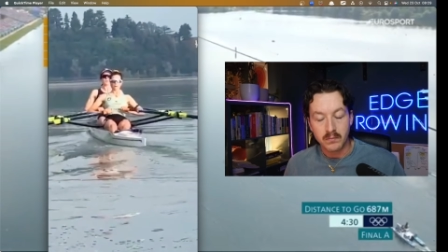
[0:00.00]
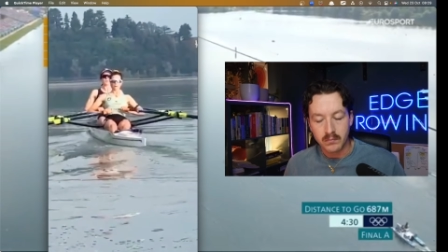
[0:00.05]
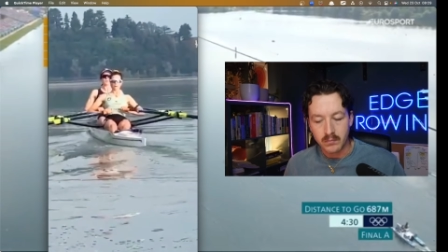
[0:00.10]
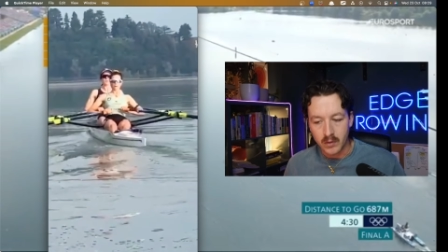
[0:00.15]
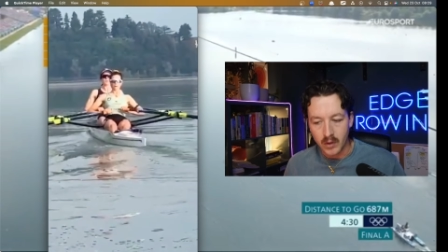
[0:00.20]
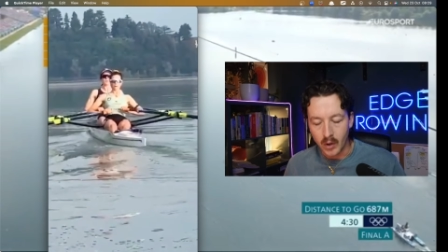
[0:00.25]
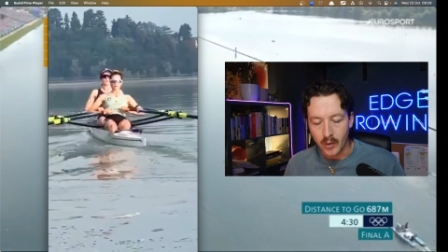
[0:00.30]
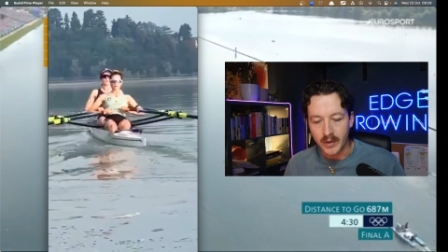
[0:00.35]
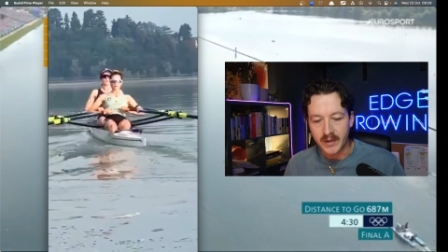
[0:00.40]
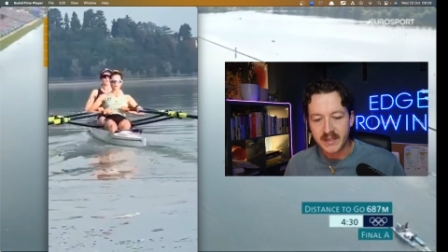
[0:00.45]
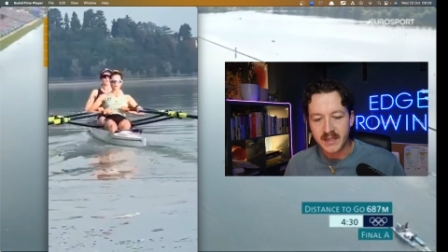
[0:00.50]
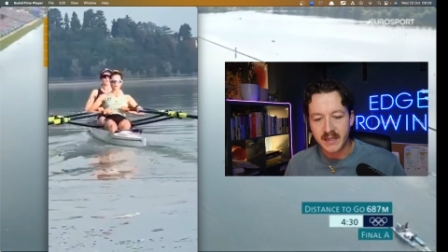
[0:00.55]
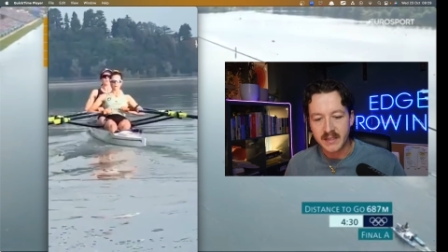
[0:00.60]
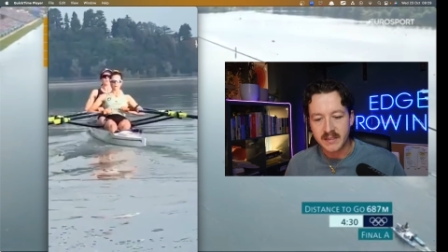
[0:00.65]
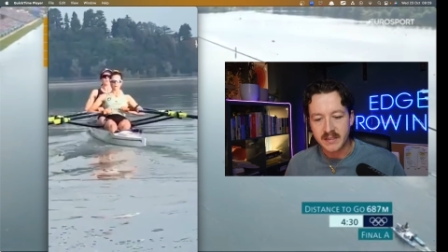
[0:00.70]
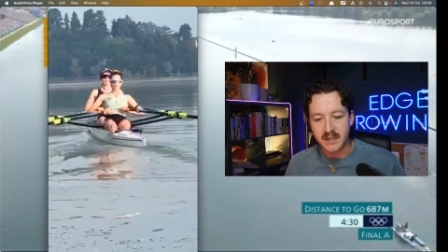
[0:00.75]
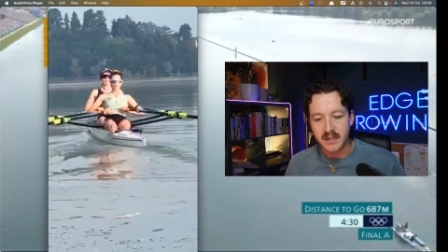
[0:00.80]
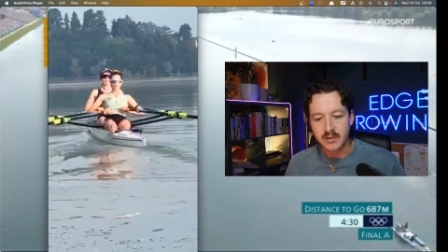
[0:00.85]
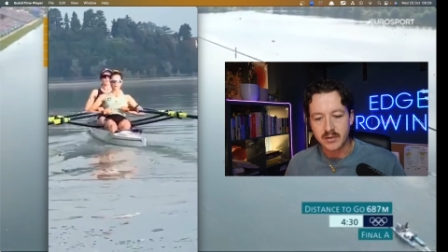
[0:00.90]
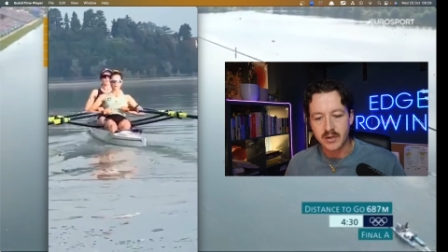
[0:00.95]
low
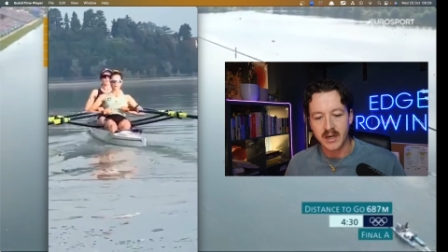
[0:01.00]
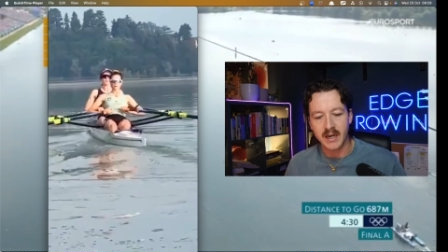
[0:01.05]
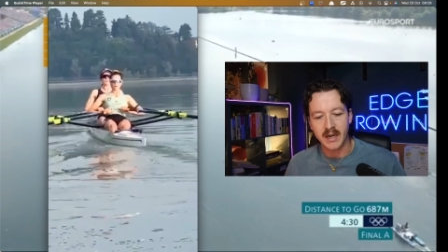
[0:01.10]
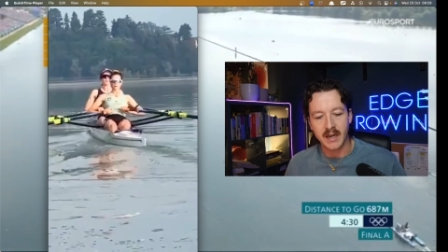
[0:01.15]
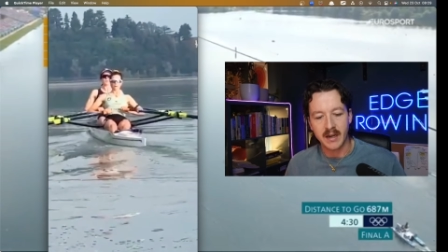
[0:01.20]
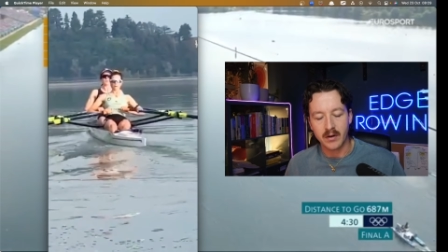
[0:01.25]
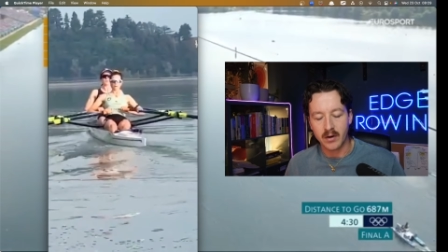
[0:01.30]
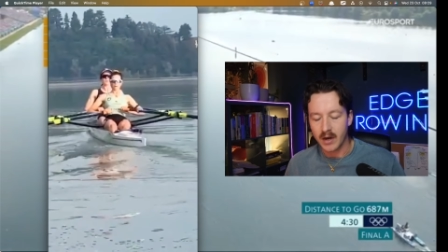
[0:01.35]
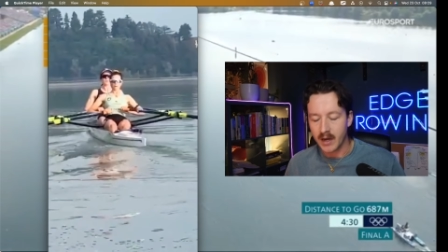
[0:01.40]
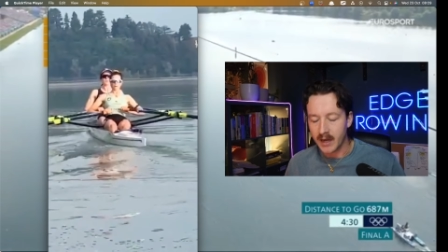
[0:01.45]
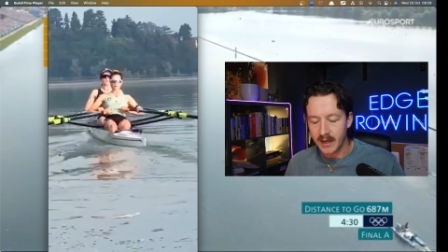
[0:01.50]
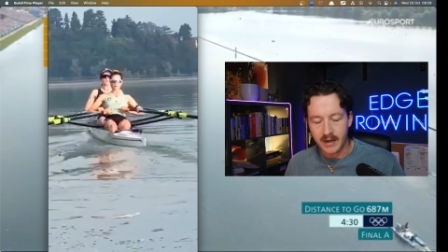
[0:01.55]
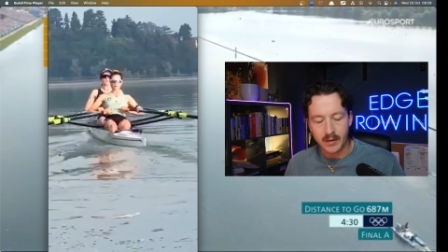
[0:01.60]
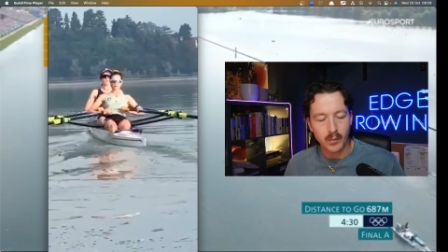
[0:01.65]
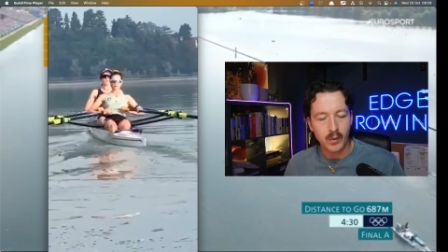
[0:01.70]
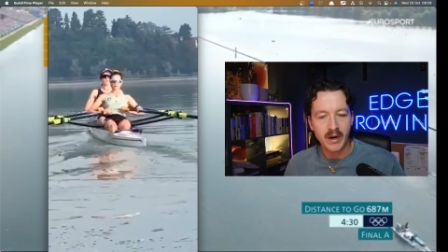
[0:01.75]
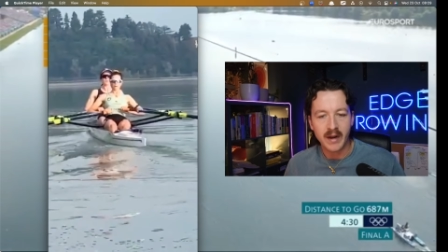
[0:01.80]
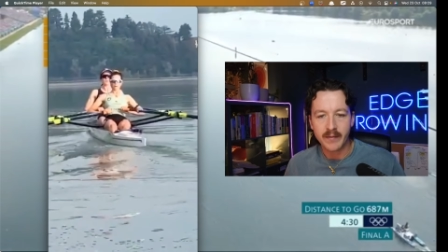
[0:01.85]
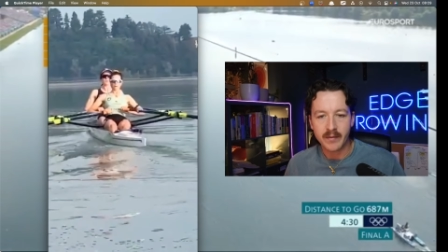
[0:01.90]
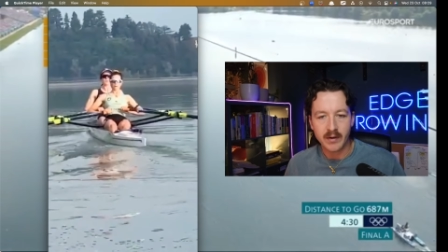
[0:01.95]
intensity training or high or
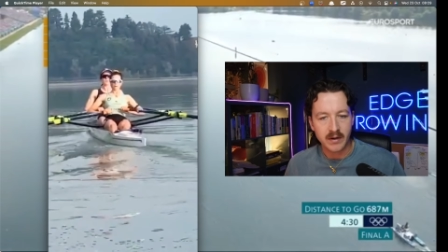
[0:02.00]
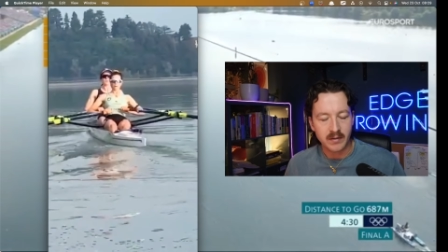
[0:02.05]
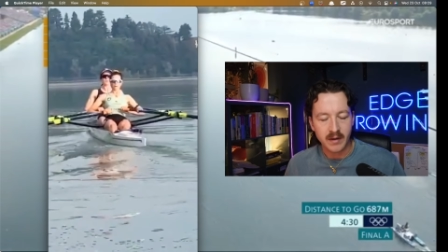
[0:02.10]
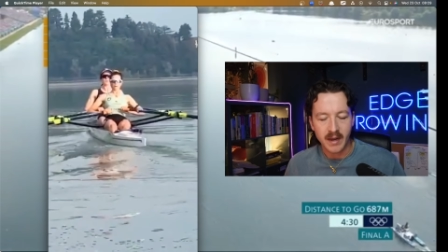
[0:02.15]
whatever,